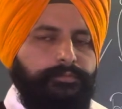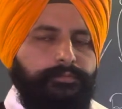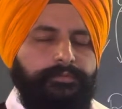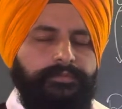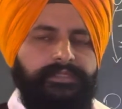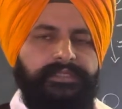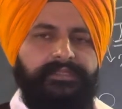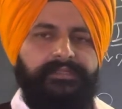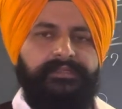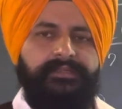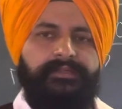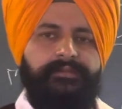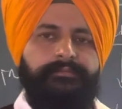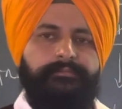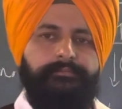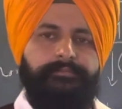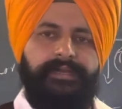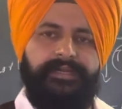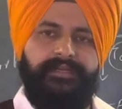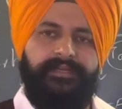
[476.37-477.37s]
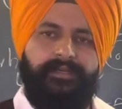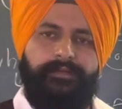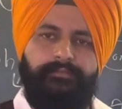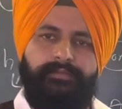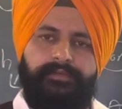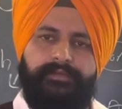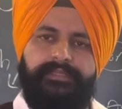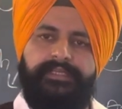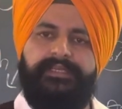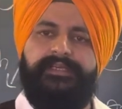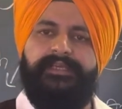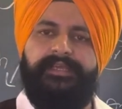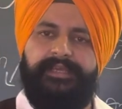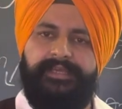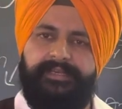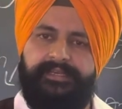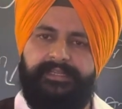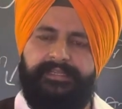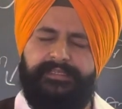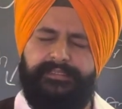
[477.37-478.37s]
do the metabolic
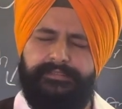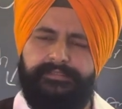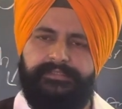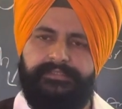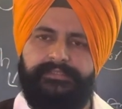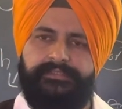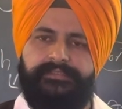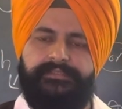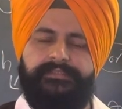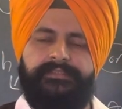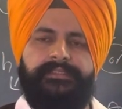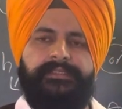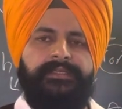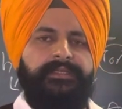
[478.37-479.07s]
analysis.